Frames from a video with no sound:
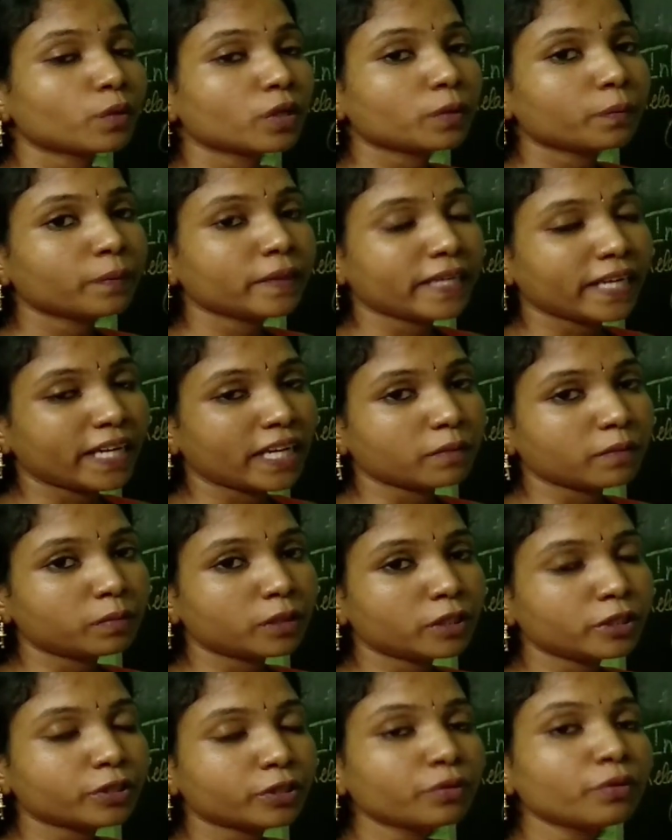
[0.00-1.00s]
will be
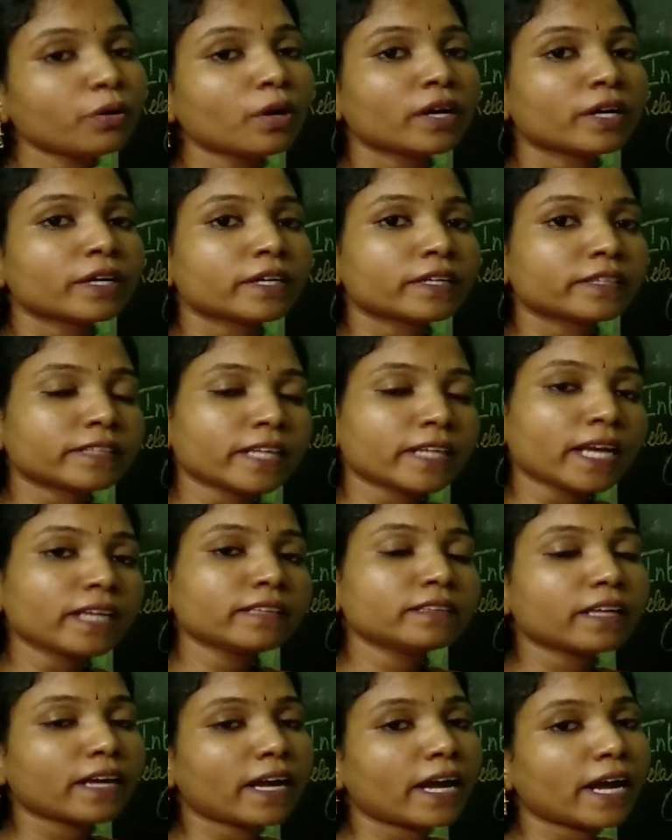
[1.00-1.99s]
able to
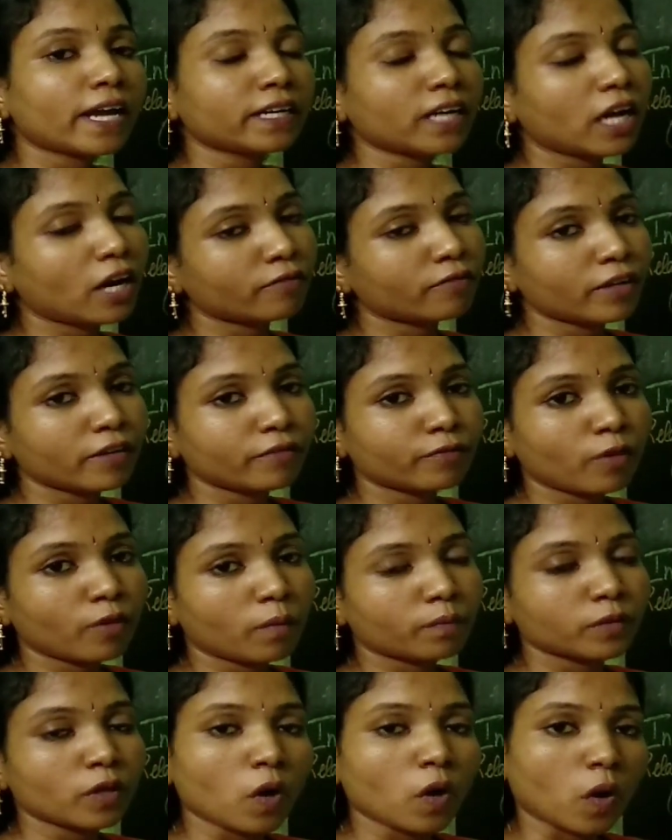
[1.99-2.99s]
take the hand away
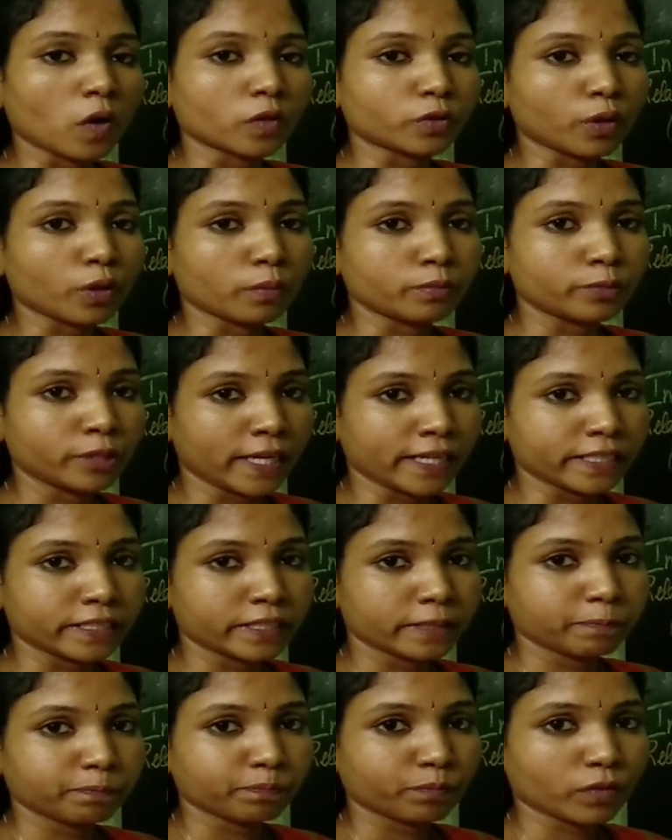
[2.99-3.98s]
from the hot
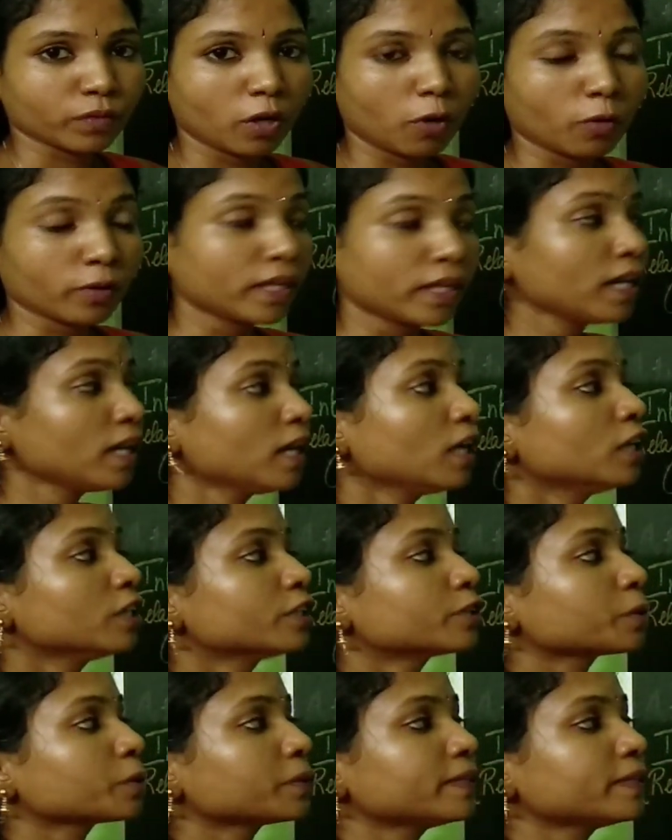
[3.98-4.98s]
object. Okay,
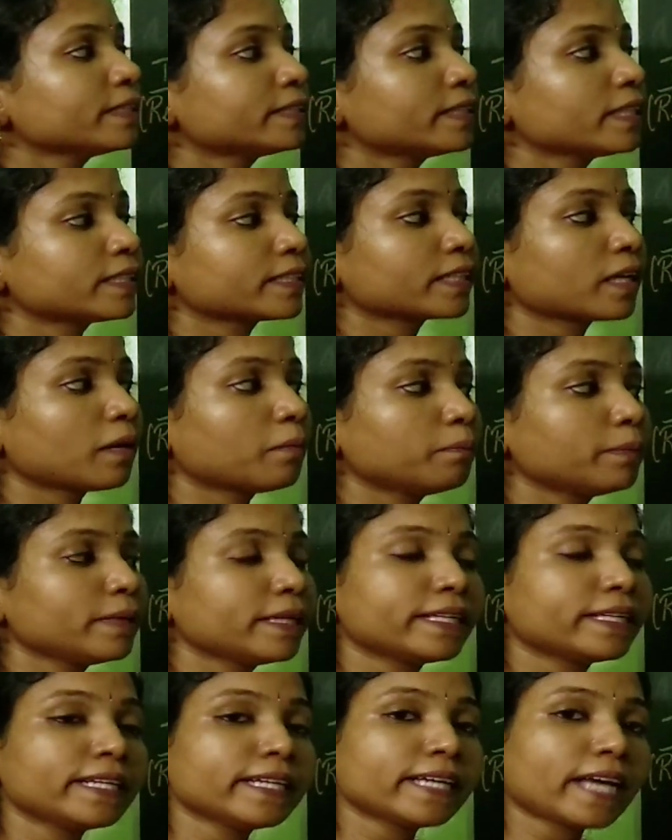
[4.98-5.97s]
so this is
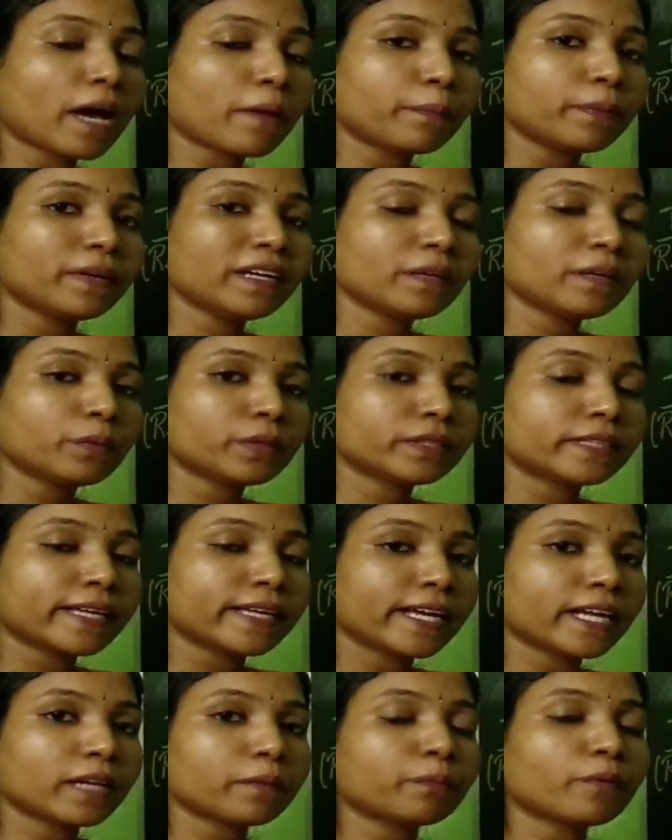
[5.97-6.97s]
completely happening with the
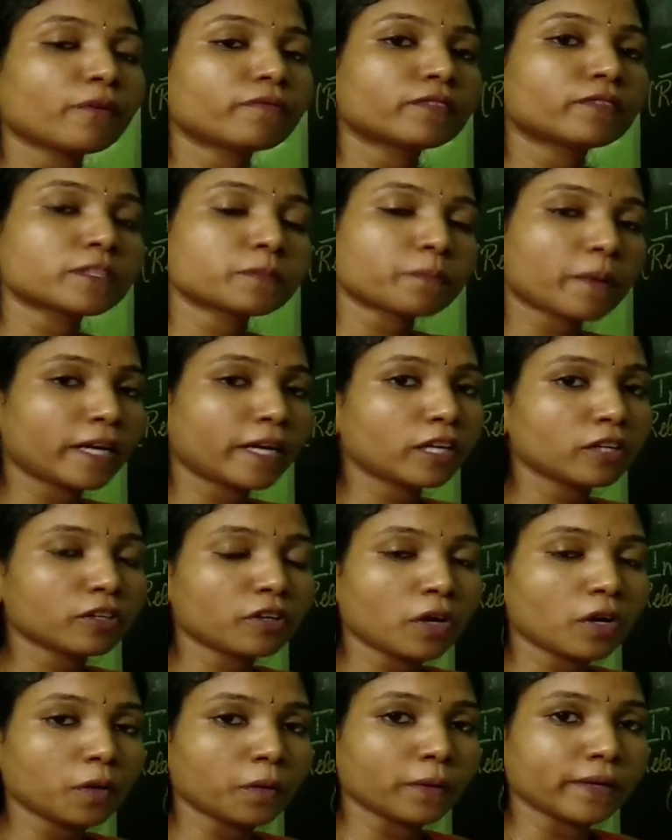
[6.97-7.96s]
help of the spinal
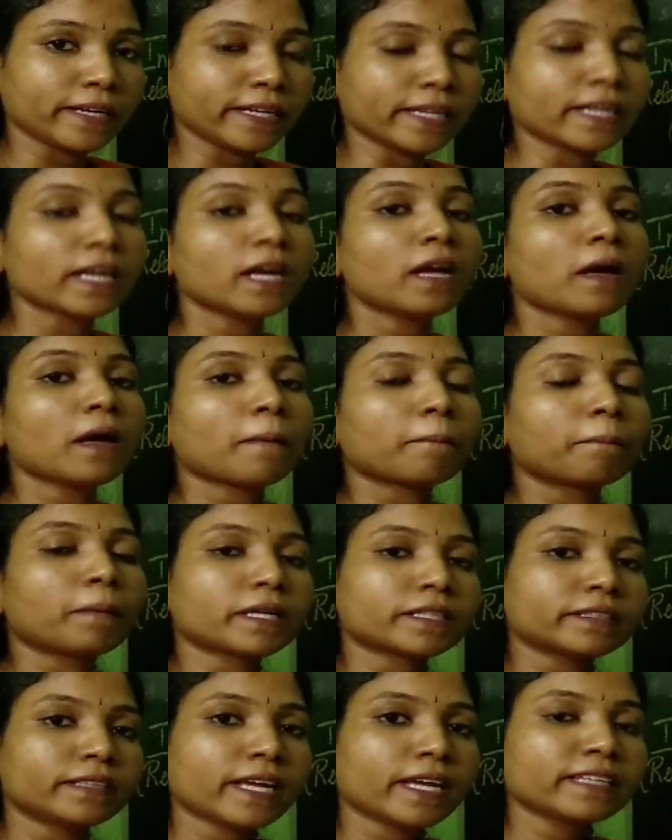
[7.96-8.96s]
cord only.
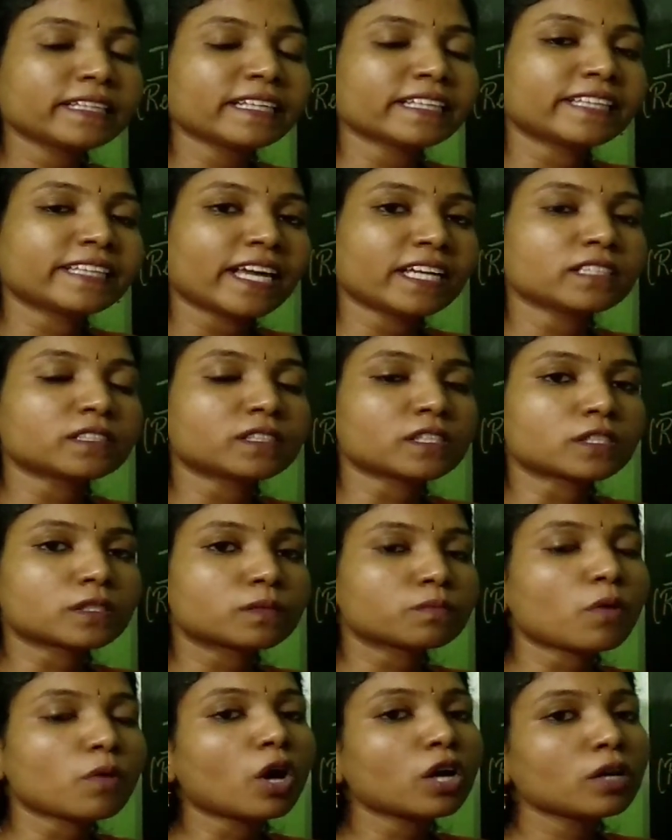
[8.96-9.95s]
But then there is a
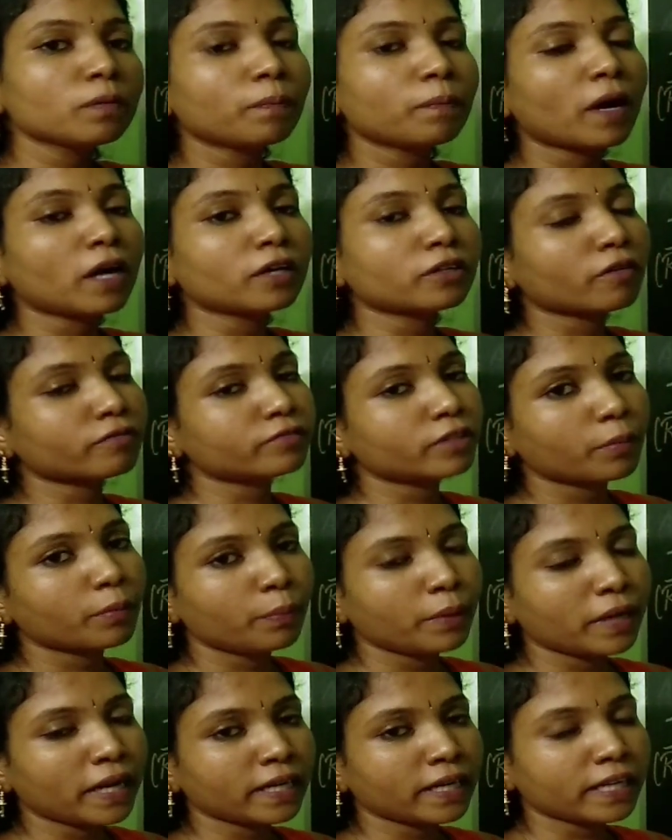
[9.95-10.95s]
small part of the
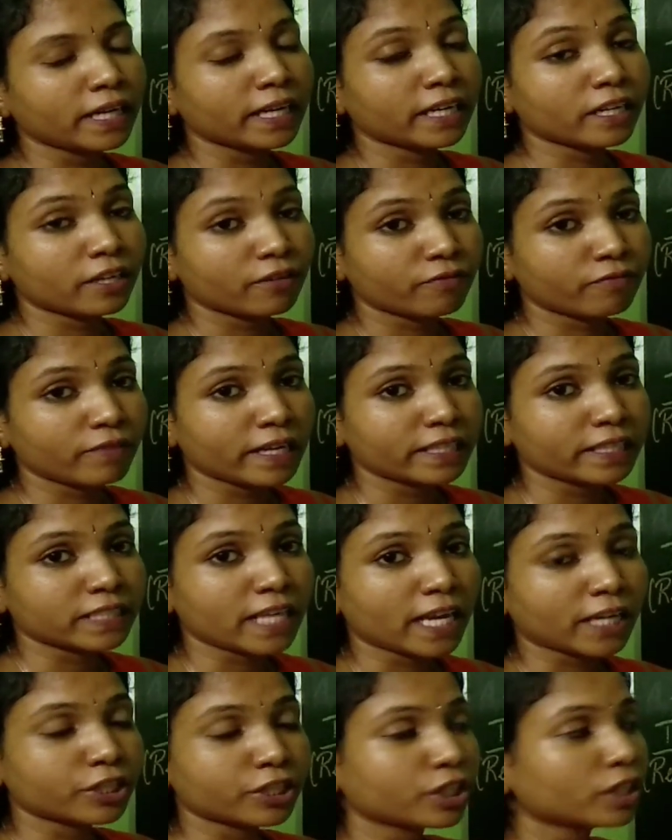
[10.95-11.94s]
brain in reflex
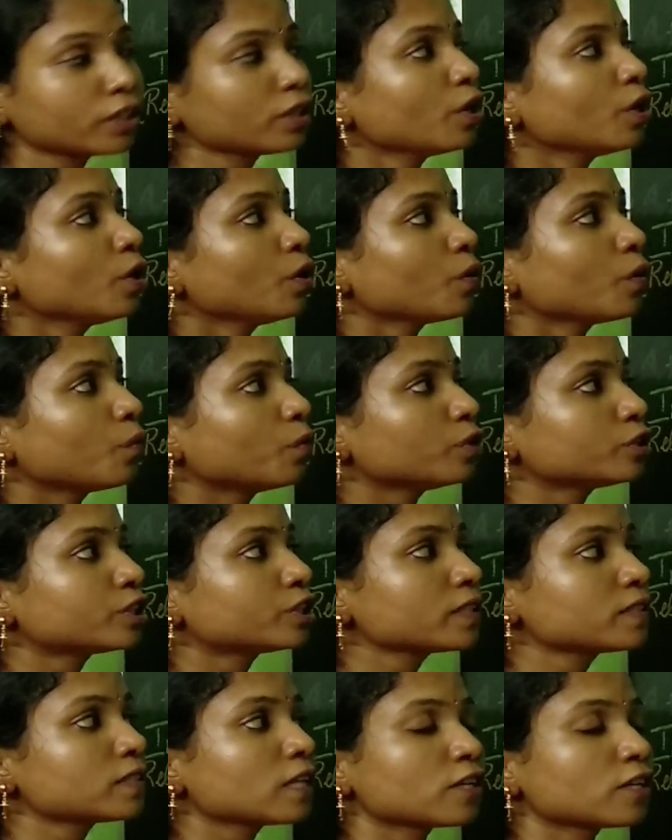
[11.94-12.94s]
action which
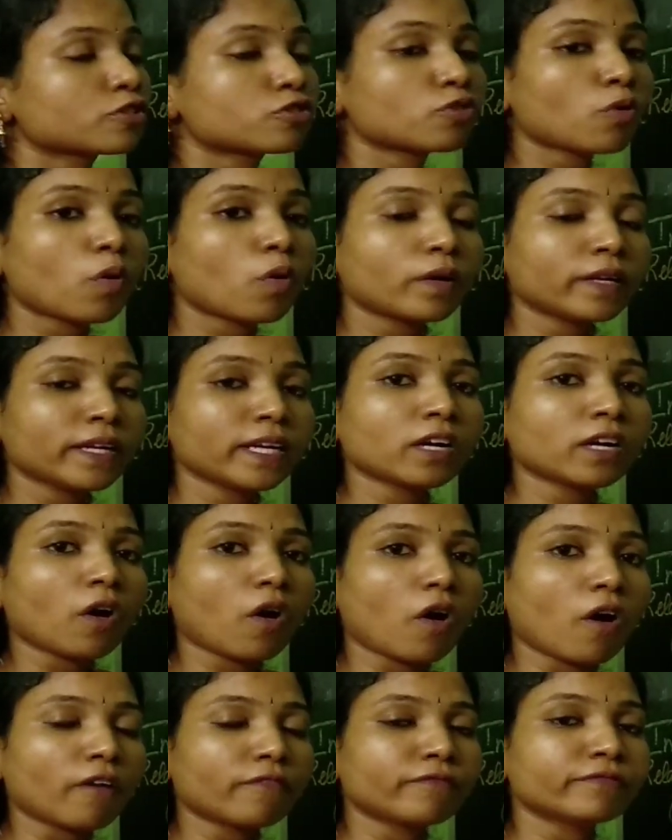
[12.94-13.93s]
is storing
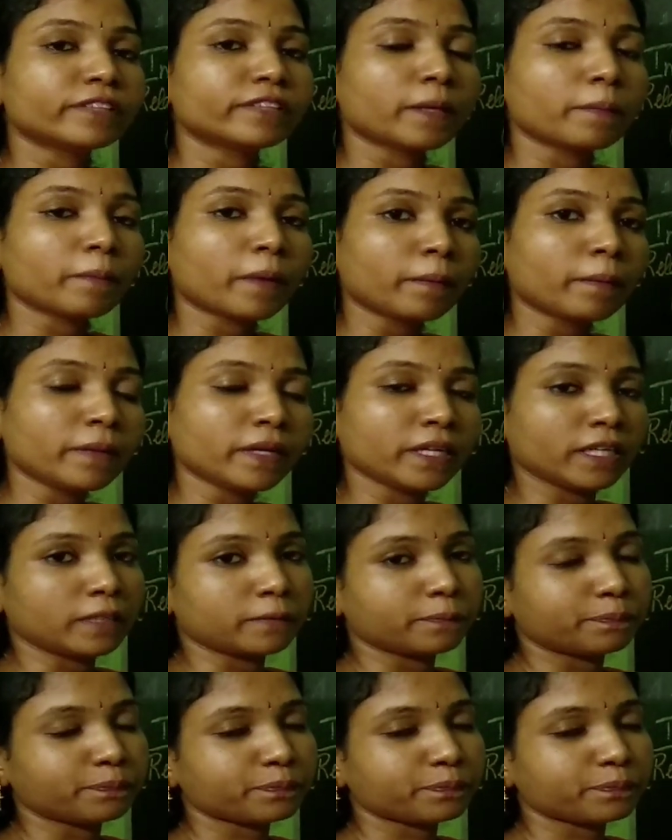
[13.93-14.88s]
of the memory.